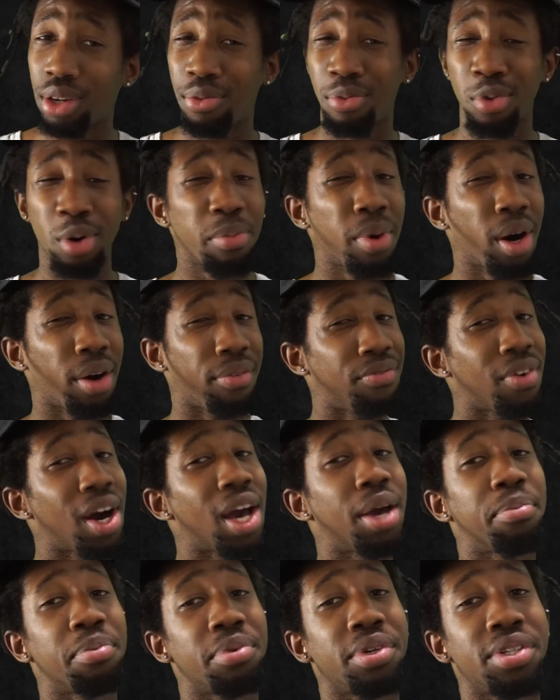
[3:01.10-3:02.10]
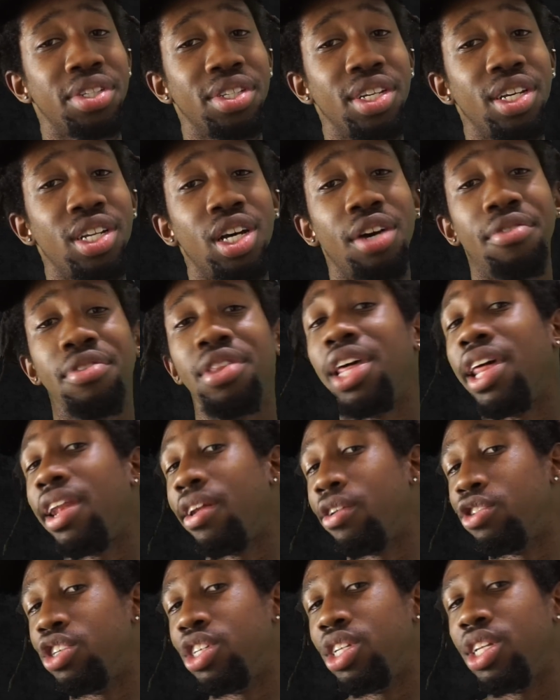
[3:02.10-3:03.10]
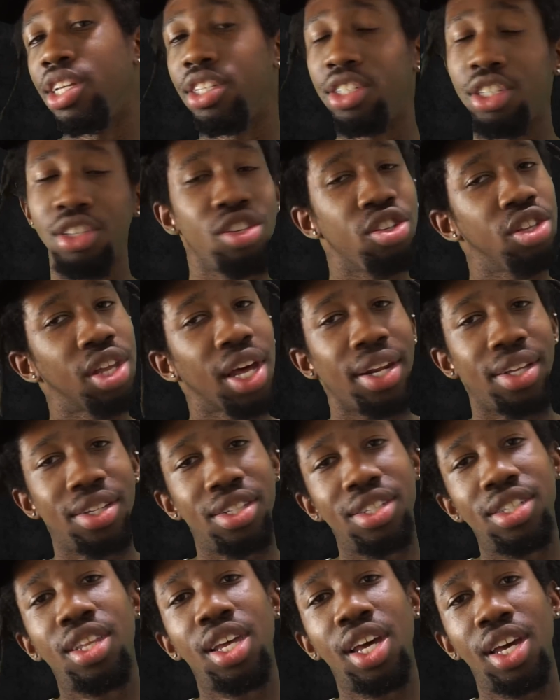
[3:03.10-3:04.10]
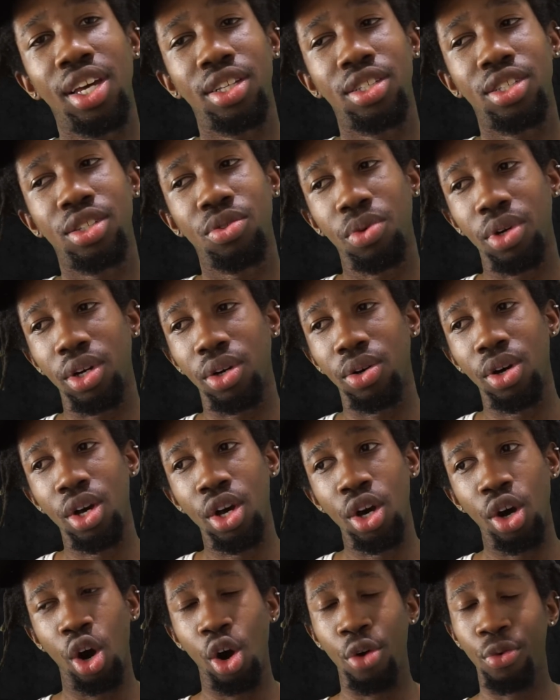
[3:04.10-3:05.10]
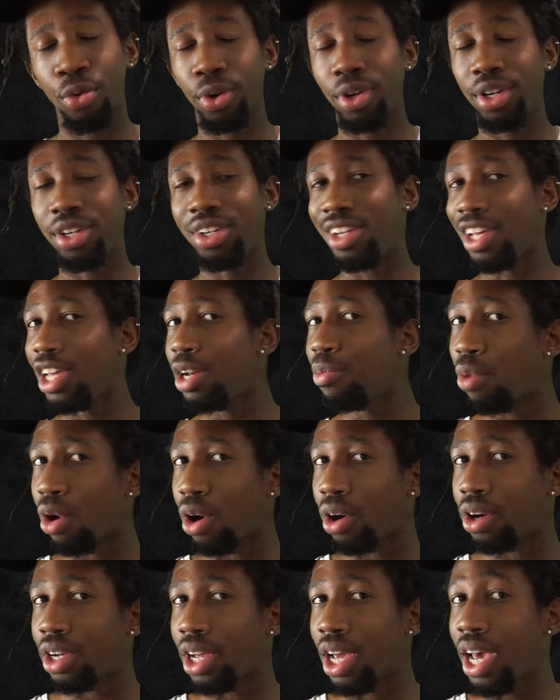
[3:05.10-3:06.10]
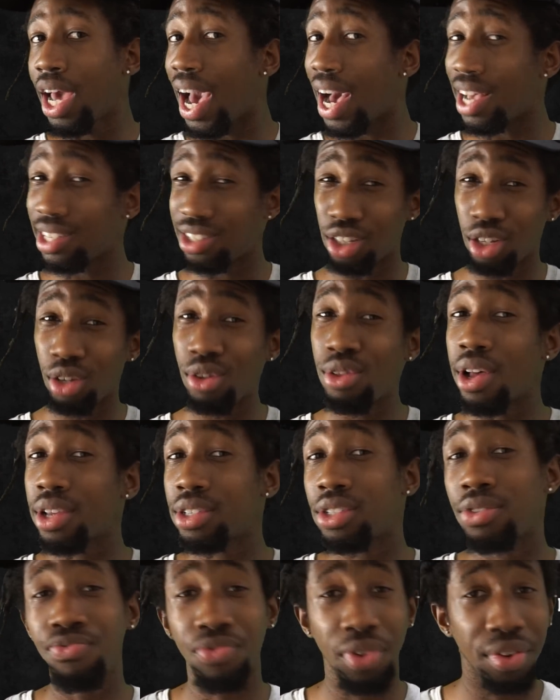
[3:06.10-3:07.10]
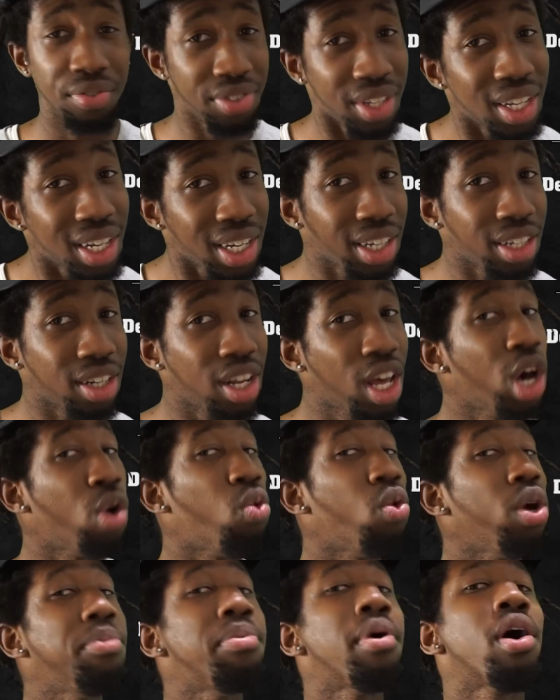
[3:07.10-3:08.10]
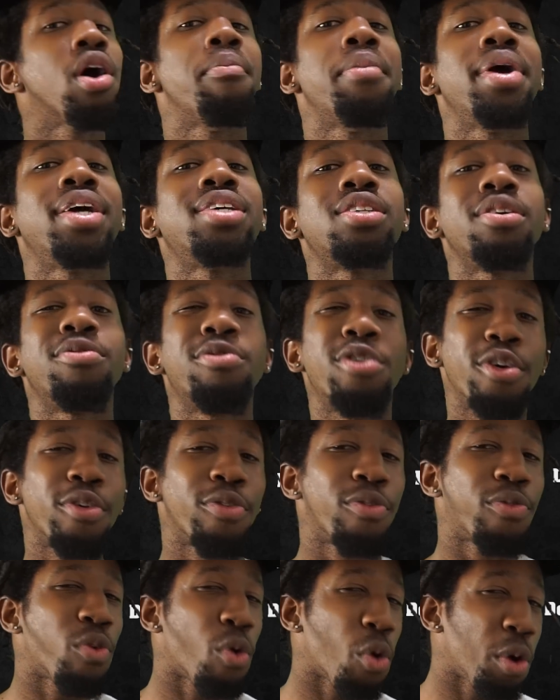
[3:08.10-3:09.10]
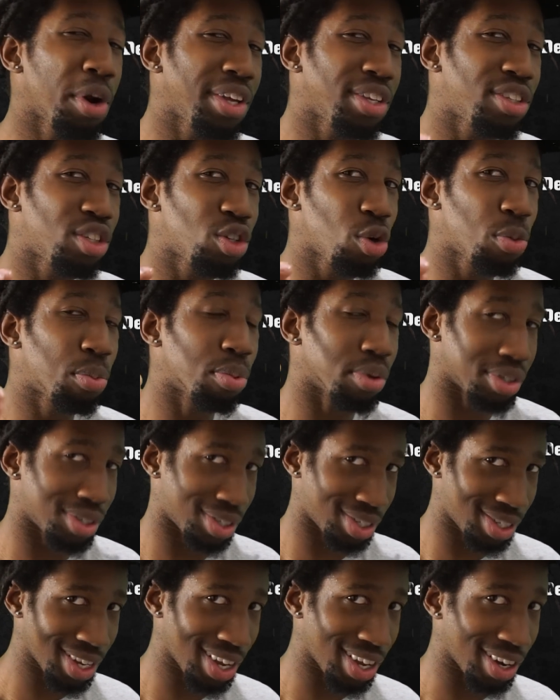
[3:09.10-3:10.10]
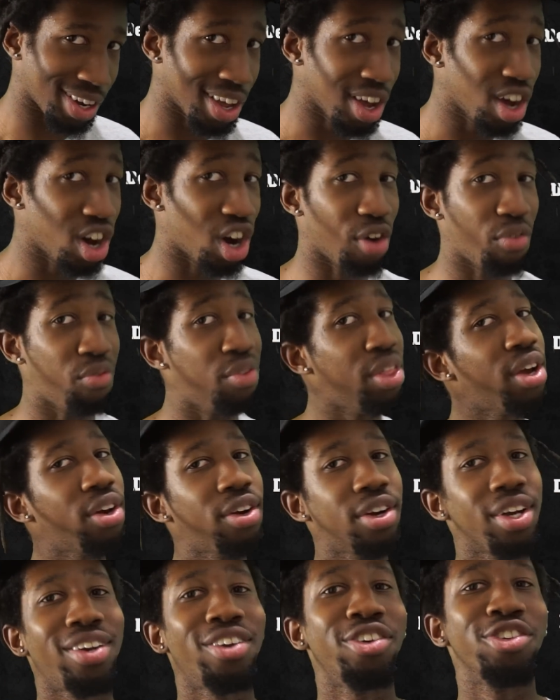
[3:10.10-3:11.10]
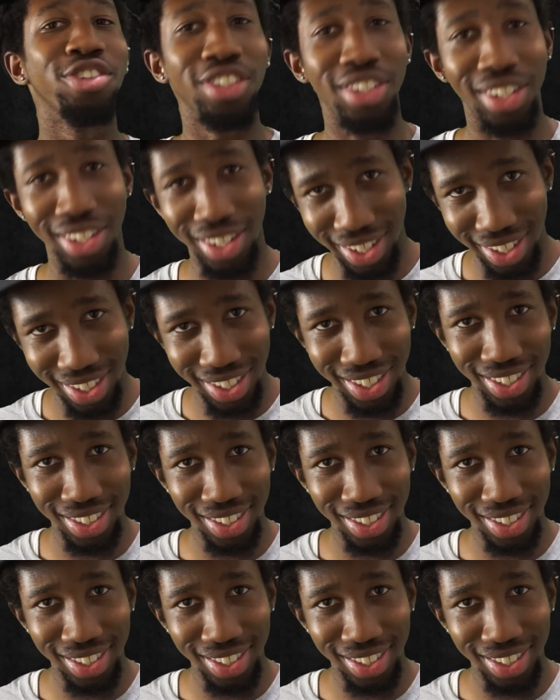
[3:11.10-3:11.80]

up for about five percent of the energy needs in the United States. Well, over in Denmark, as of two thousand fifteen, wind power makes up for forty-two percent of their energy needs.